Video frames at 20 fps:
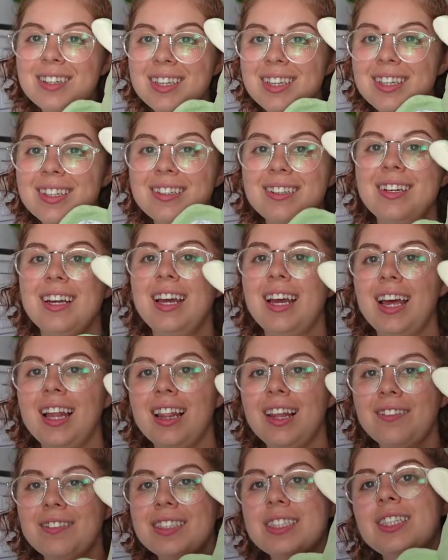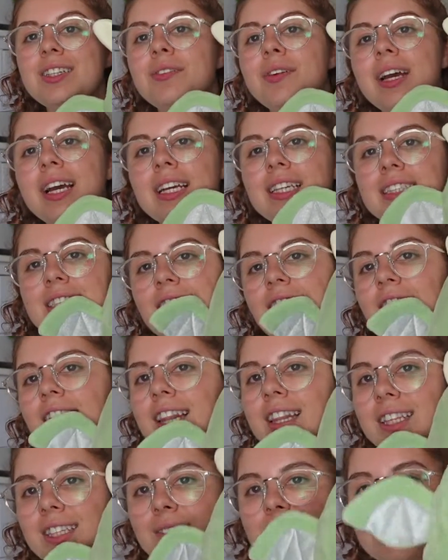cute, love his little wings,
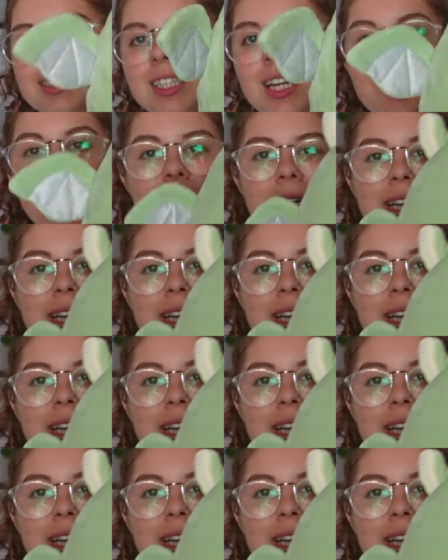and this one's name